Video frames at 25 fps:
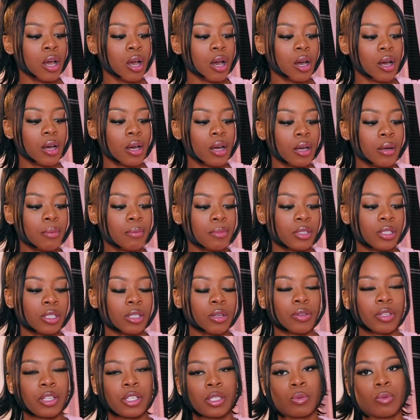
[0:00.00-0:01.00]
Um,
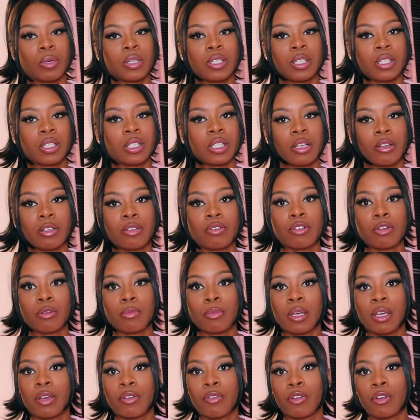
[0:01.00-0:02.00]
so this wasn't sent to
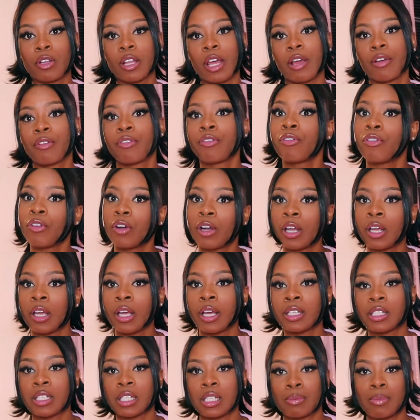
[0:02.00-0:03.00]
me for like free
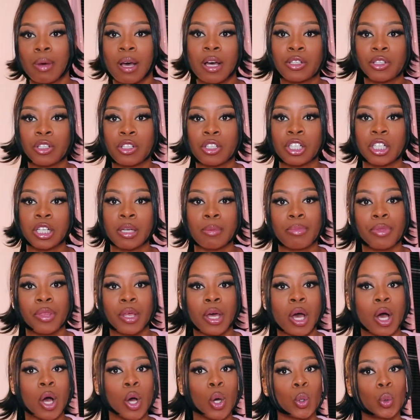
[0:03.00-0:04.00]
as a sponsorship
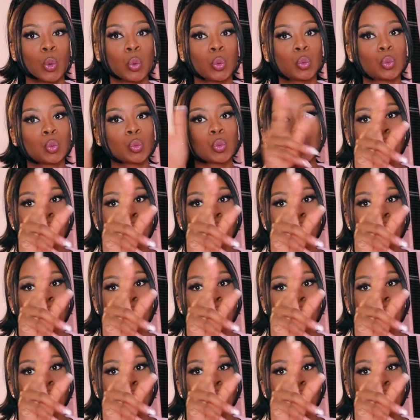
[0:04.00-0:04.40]
though.